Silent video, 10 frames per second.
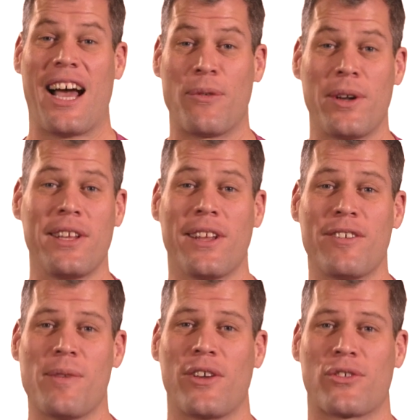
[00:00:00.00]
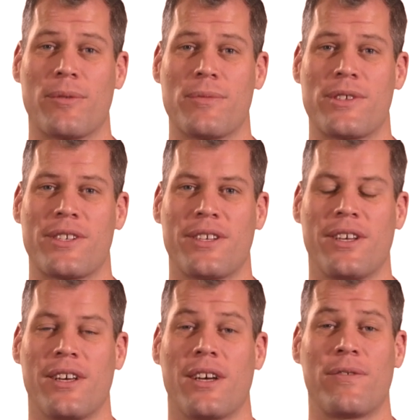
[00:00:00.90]
I really love mushrooms.
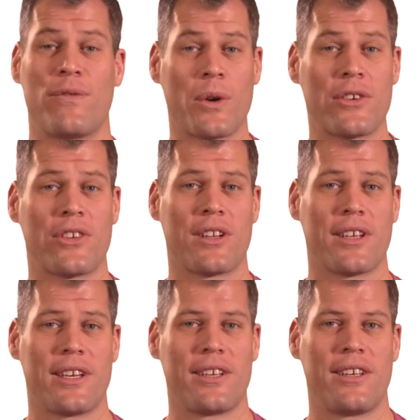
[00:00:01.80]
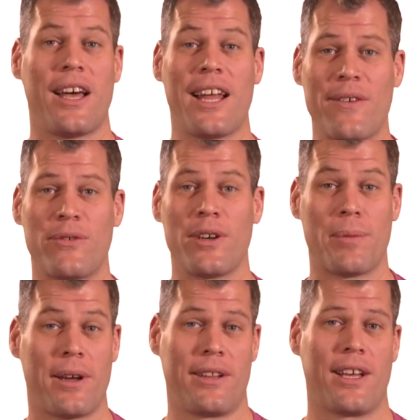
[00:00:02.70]
Unfortunately, not
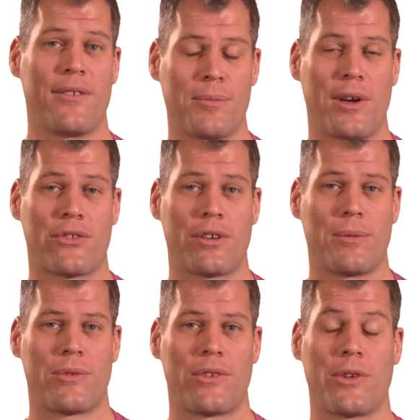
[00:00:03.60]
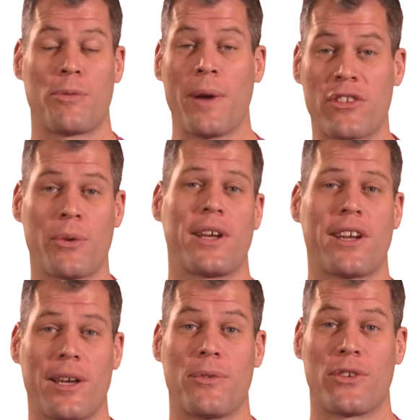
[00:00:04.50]
everybody loves mushrooms, especially when it
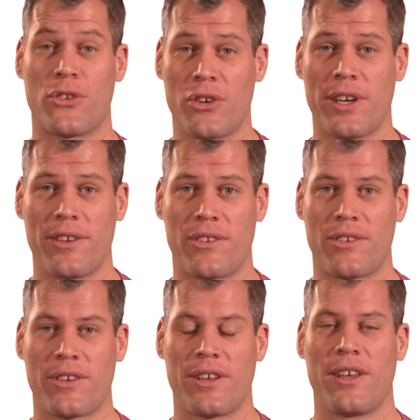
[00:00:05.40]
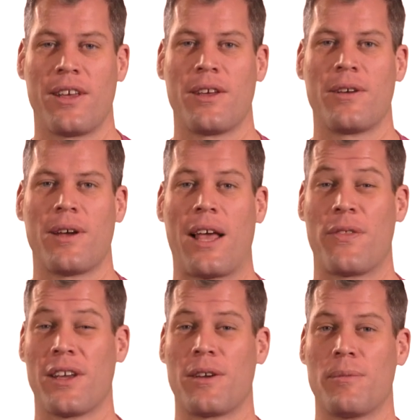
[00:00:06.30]
comes to trees. I
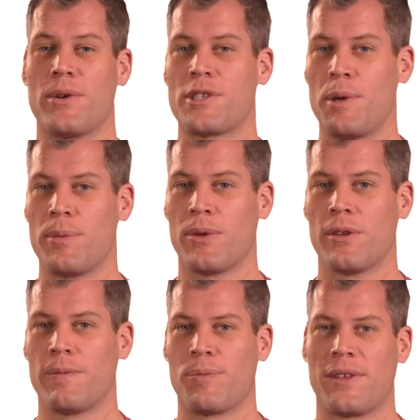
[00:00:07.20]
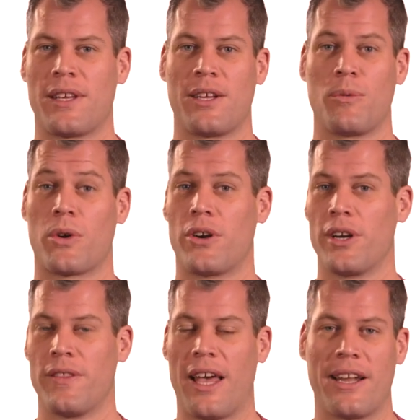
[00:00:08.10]
think most people get
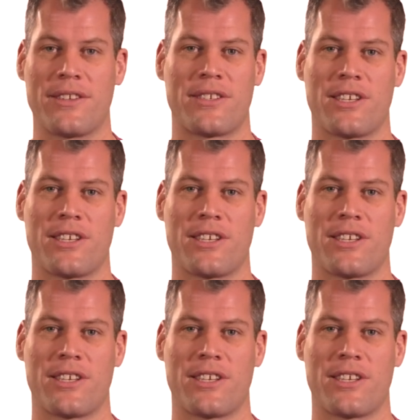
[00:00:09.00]
worried that it's